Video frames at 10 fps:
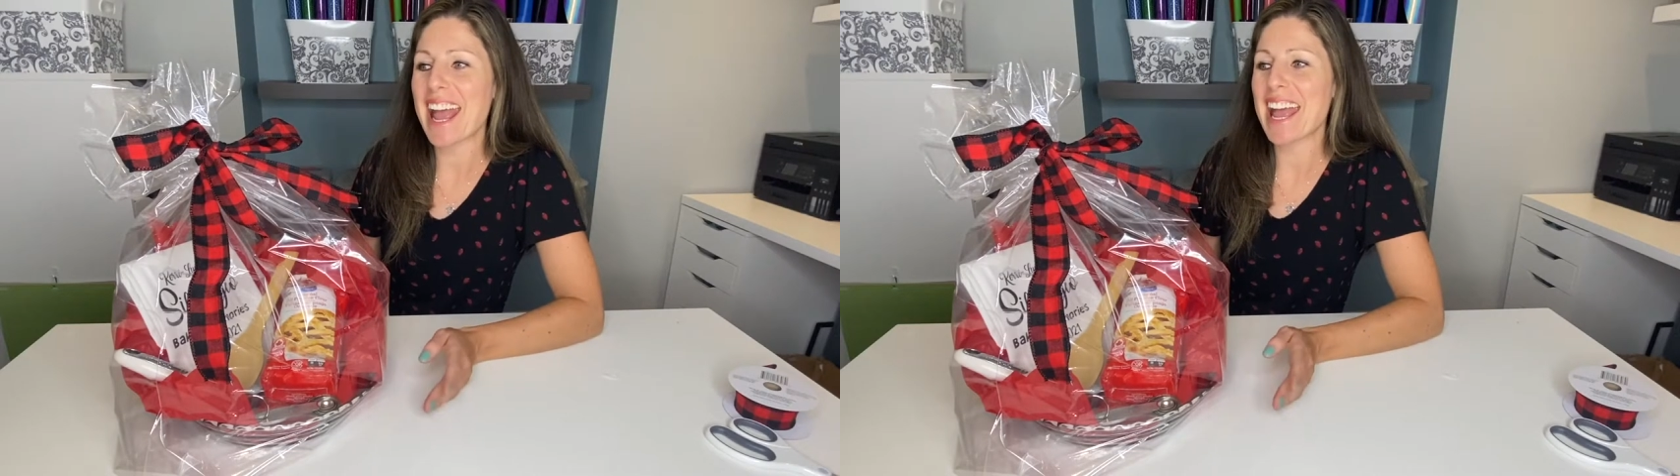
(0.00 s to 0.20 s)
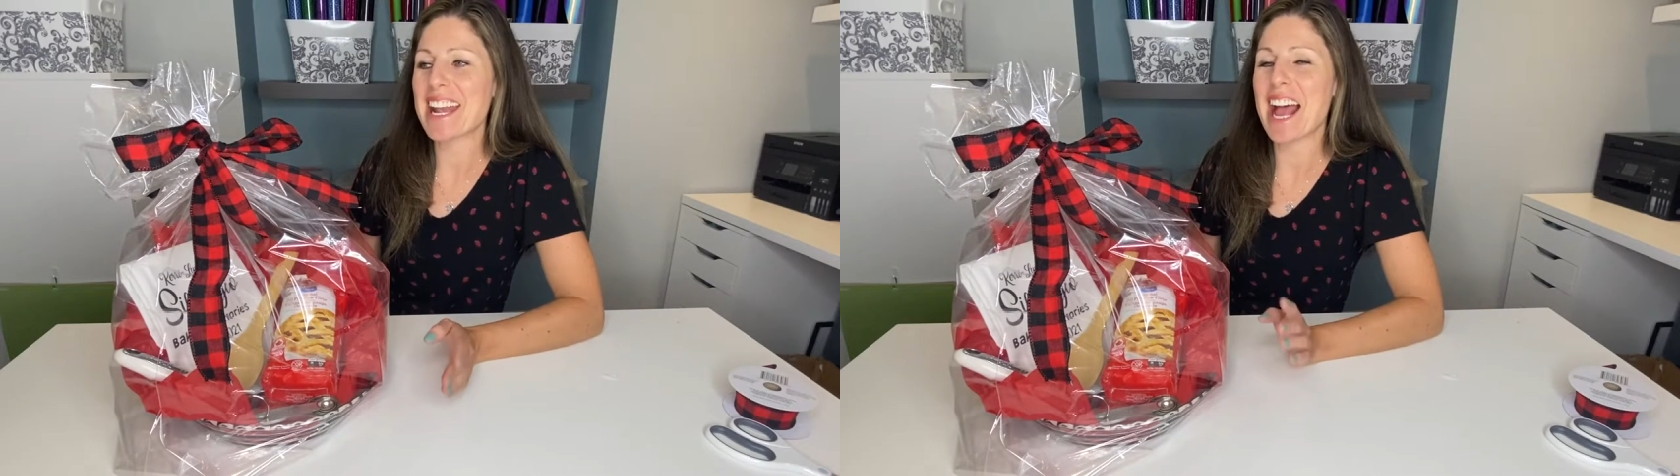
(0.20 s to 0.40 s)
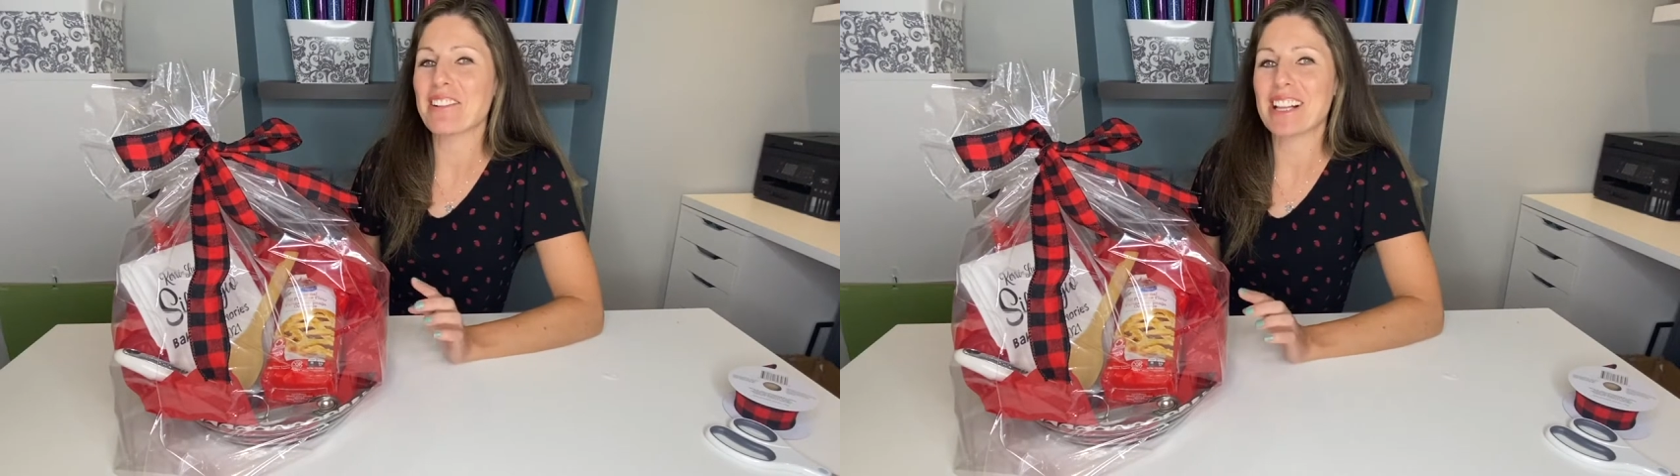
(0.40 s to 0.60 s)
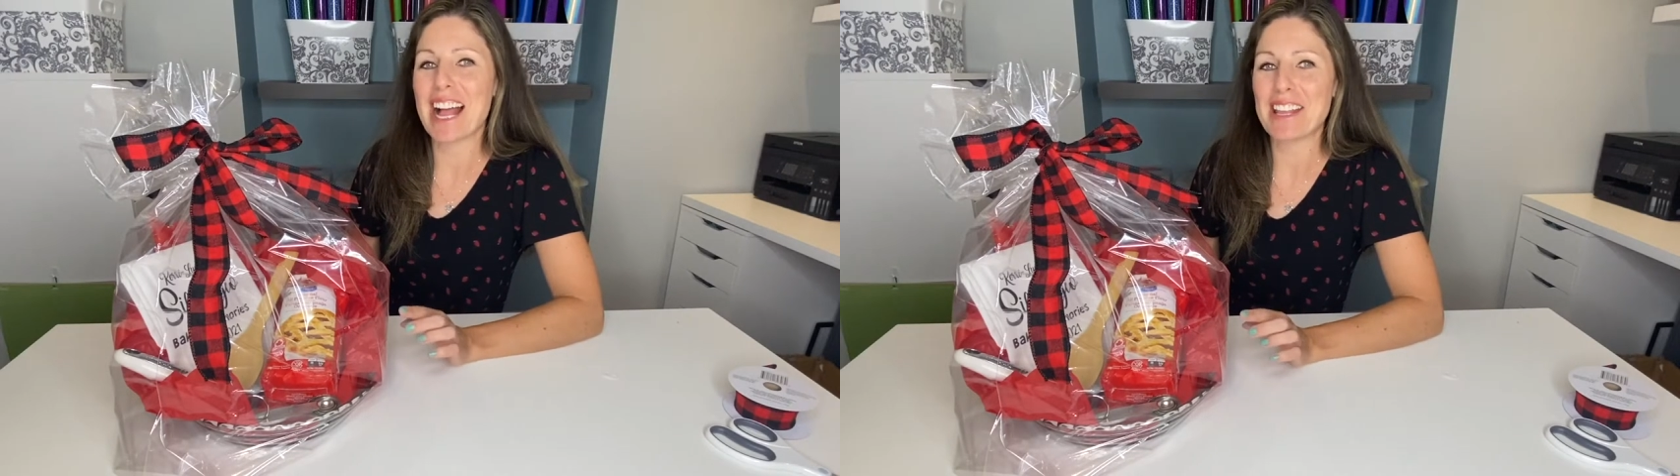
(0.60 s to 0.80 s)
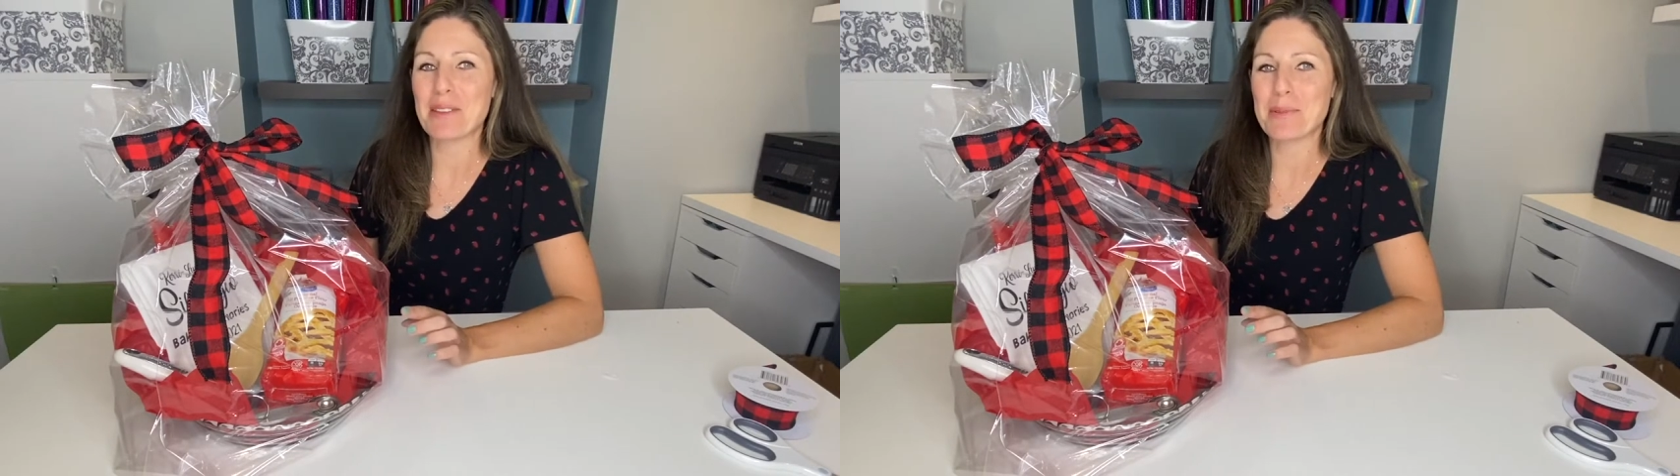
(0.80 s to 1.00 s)
and I will
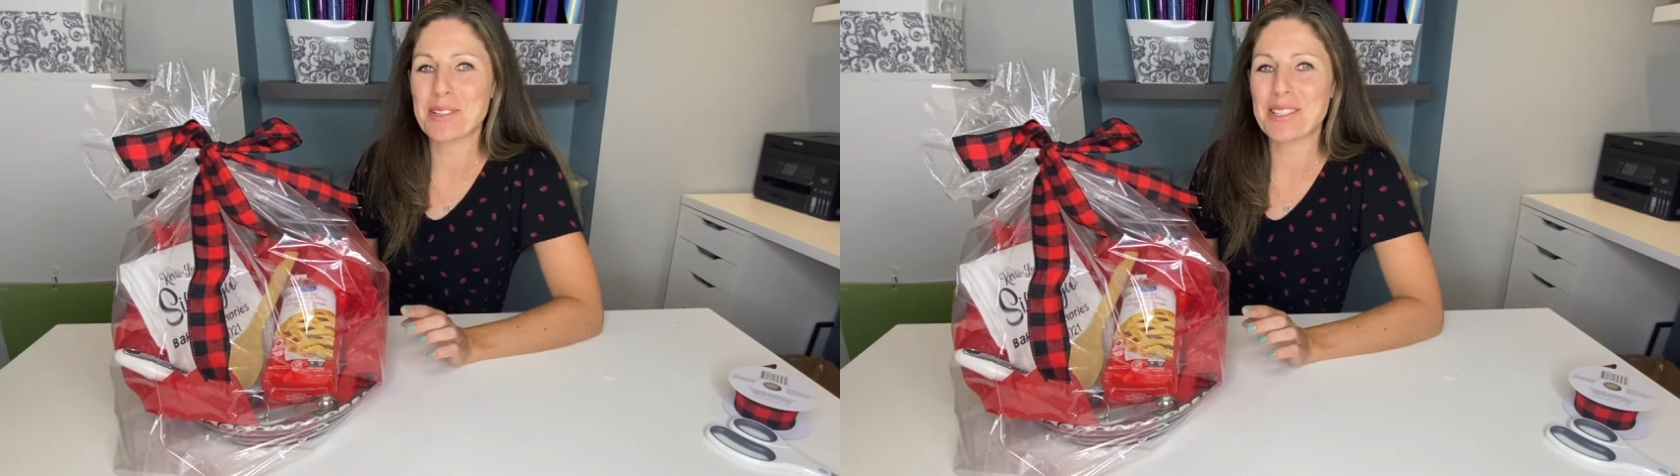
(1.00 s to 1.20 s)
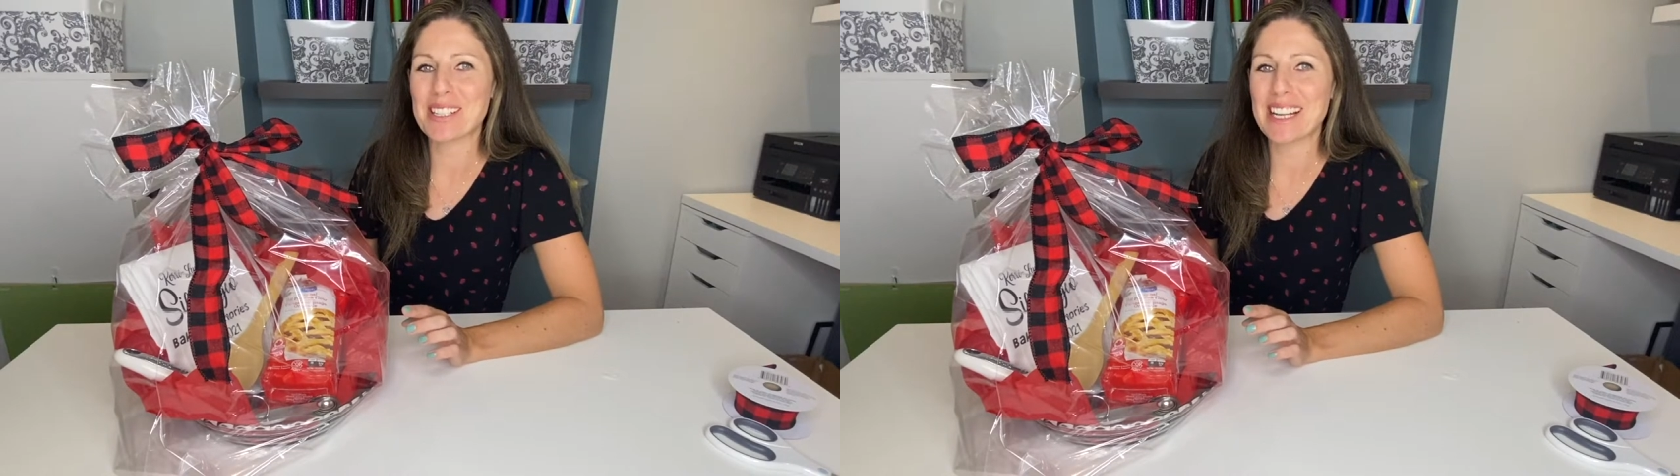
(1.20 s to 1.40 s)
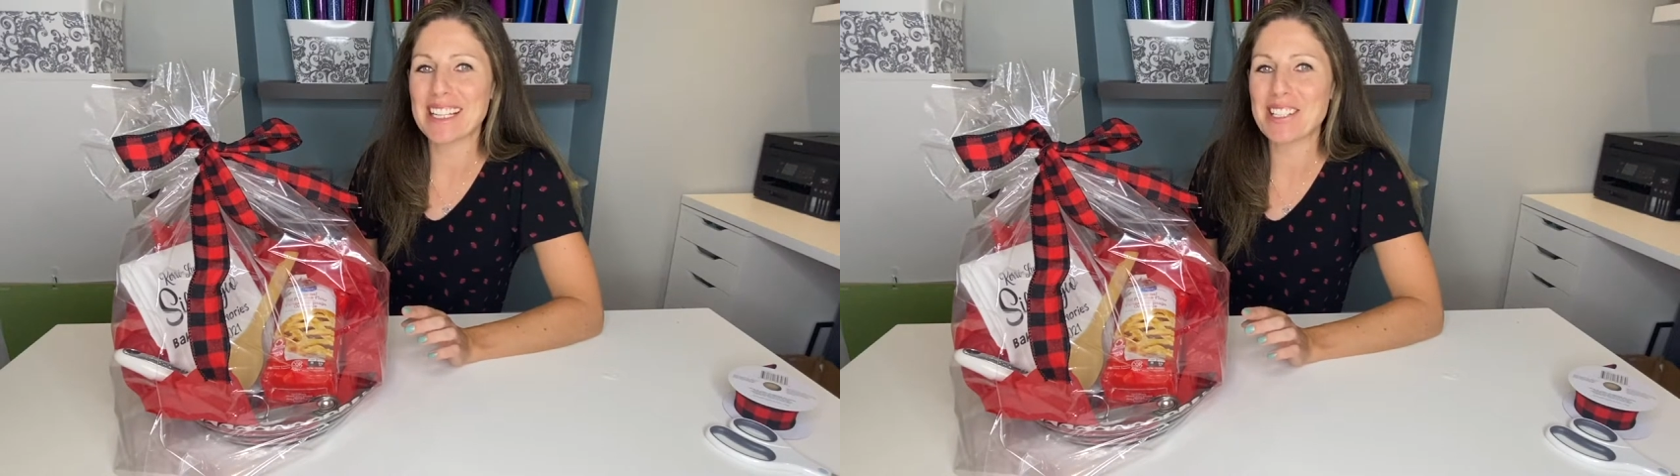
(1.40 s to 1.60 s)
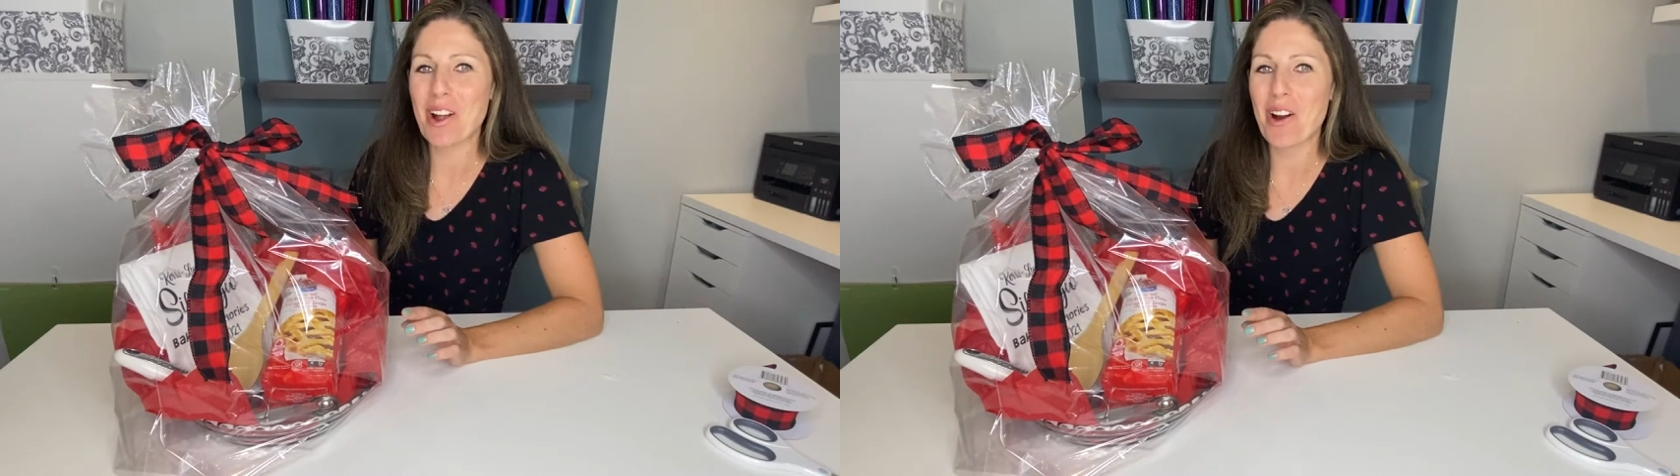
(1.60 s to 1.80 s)
add the personalized